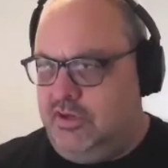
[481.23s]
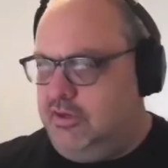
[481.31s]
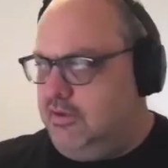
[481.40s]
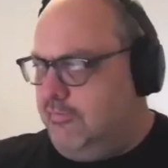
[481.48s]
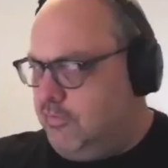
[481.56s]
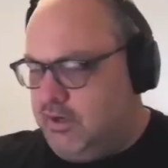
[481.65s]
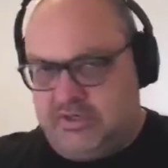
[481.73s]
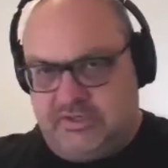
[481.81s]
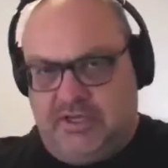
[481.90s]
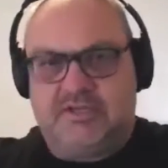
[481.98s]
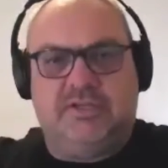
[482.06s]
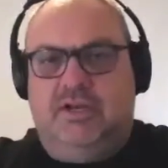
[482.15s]
They've got a
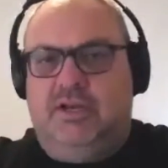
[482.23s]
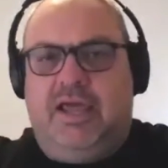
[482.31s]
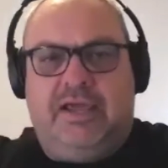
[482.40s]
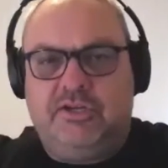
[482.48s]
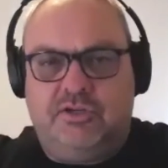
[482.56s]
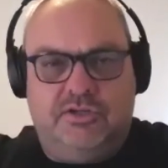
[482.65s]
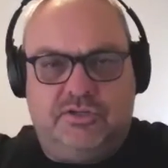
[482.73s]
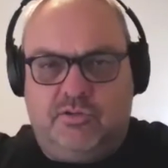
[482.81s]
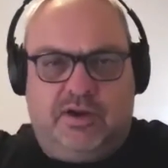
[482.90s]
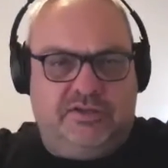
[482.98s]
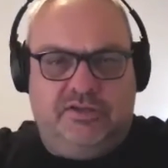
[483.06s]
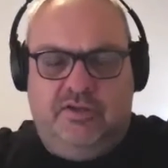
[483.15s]
dozen actions or
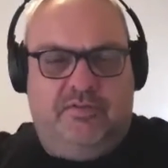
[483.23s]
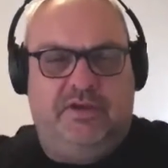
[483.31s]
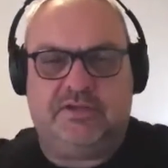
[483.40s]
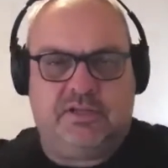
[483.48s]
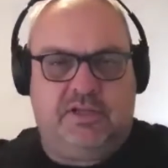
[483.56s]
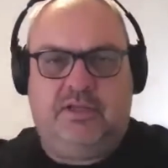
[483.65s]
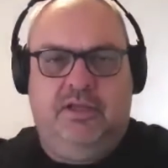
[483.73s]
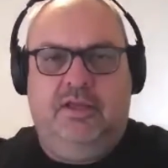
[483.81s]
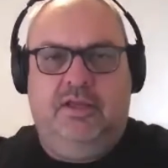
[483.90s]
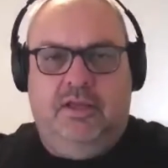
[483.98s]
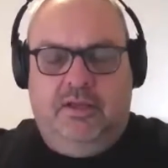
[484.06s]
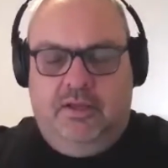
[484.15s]
activities. Like,
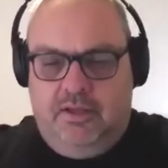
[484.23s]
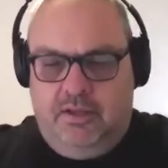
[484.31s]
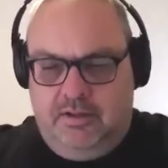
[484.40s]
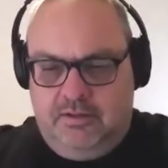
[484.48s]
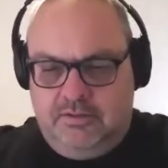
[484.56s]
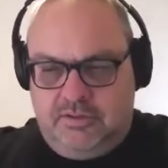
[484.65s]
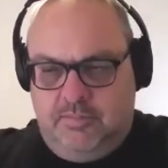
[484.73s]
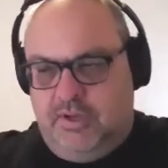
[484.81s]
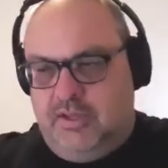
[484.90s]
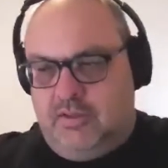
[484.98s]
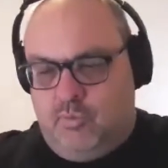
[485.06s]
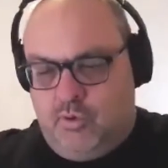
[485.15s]
to
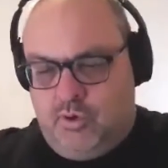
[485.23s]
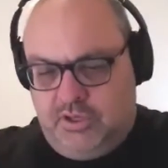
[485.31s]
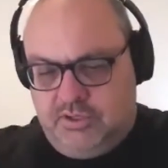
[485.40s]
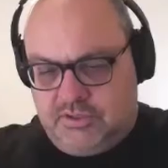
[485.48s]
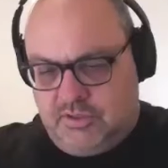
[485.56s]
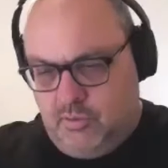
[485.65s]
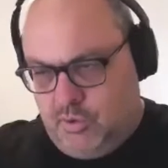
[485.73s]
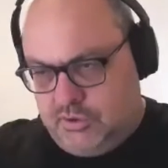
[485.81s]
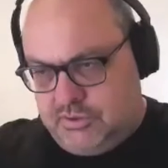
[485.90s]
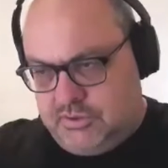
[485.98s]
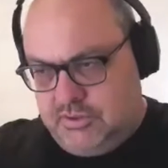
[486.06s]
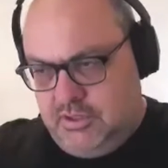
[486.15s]
me, the work is,
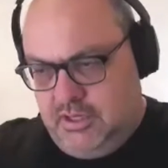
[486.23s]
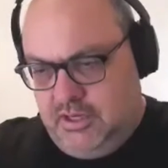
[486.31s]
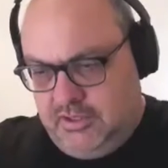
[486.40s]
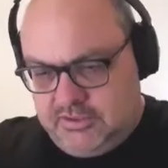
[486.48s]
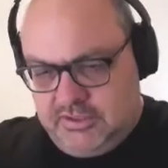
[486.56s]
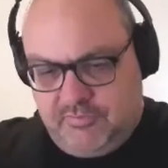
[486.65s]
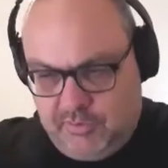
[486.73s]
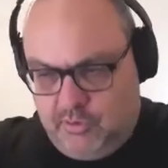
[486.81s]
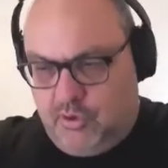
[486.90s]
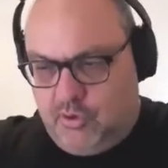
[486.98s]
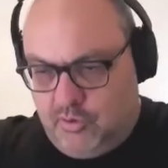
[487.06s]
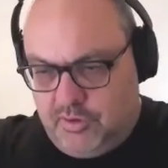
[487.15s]
let's have a
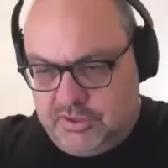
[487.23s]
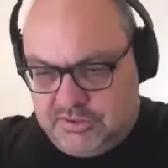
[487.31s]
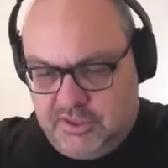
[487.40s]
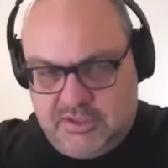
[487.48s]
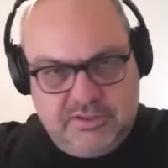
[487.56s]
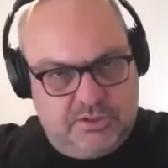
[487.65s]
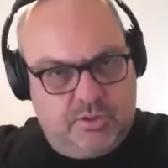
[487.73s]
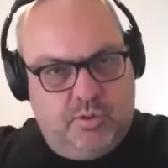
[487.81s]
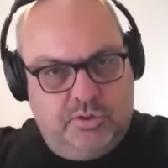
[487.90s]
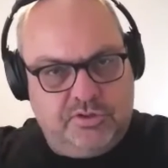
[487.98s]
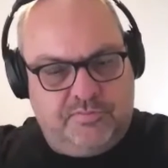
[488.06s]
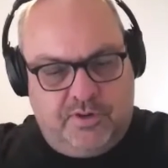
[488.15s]
look at all those things, let's
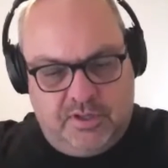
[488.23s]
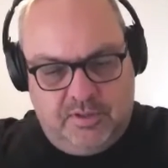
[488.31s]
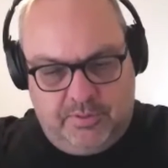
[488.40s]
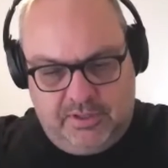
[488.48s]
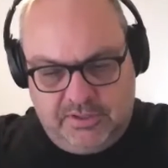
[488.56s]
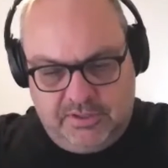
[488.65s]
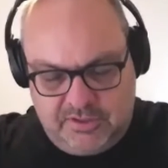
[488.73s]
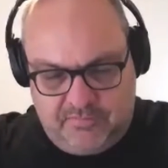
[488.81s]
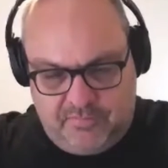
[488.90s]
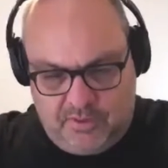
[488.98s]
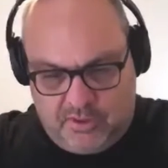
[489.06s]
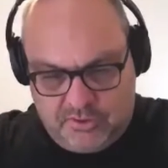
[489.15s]
quantify them, but let's then
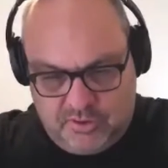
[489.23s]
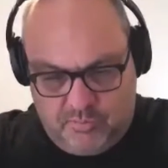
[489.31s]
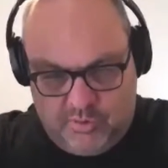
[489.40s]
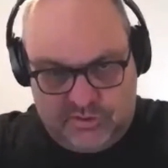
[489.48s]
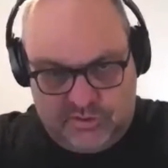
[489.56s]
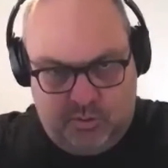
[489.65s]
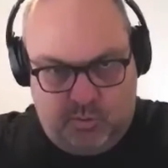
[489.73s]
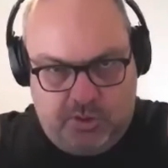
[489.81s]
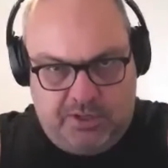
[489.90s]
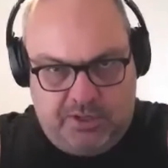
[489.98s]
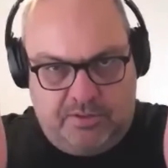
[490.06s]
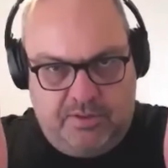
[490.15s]
focus on what's the
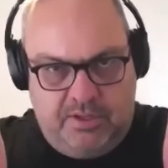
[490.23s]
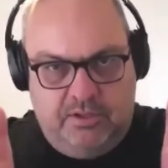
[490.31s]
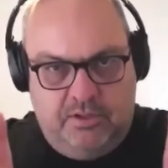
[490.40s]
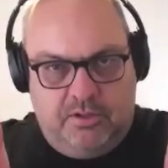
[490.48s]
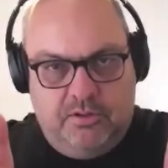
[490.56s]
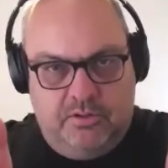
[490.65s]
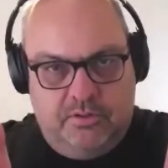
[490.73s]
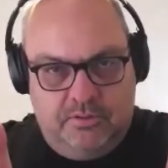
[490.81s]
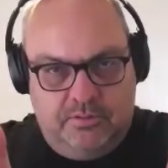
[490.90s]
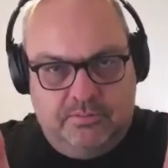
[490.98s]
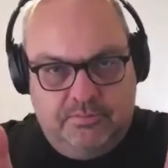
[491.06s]
one thing you can do.